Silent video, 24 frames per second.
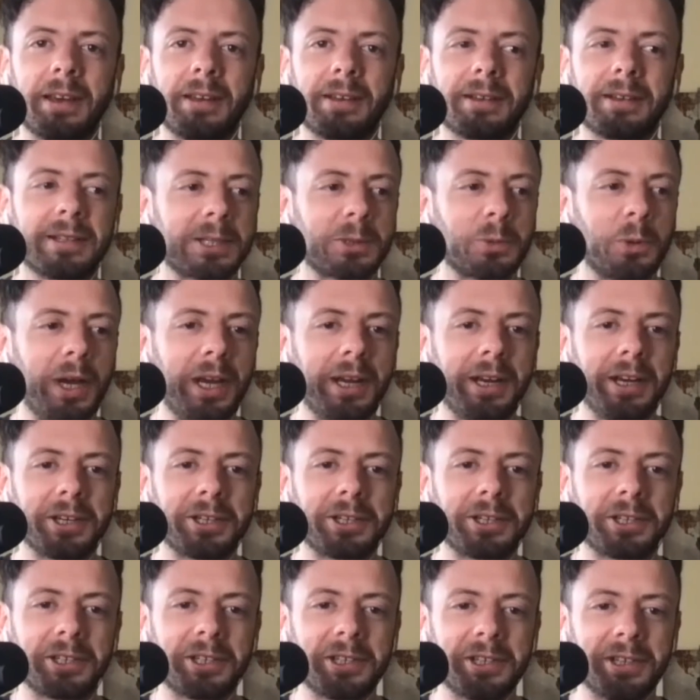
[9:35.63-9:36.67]

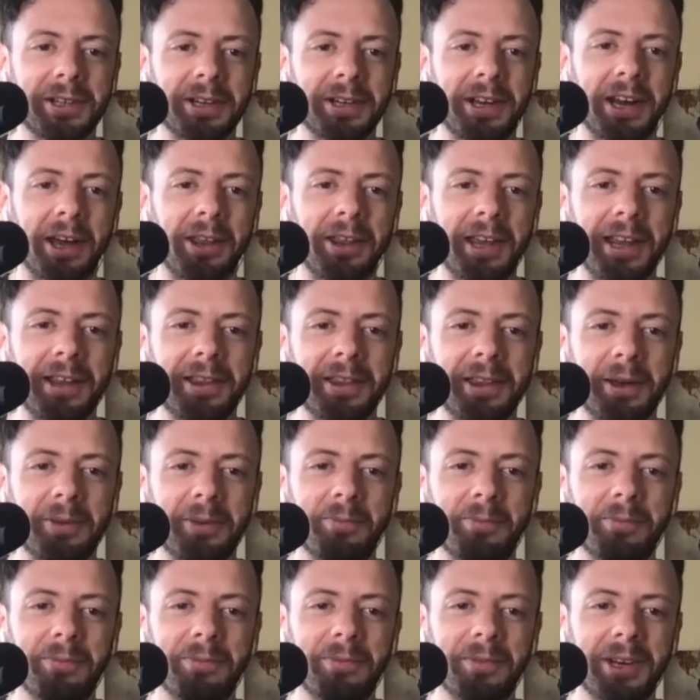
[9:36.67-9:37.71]
Swedish, you know, the
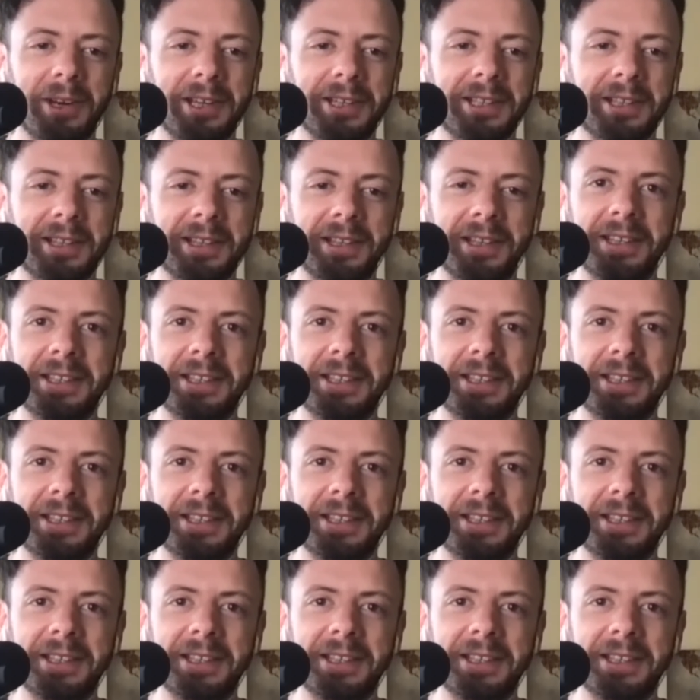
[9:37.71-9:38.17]
because you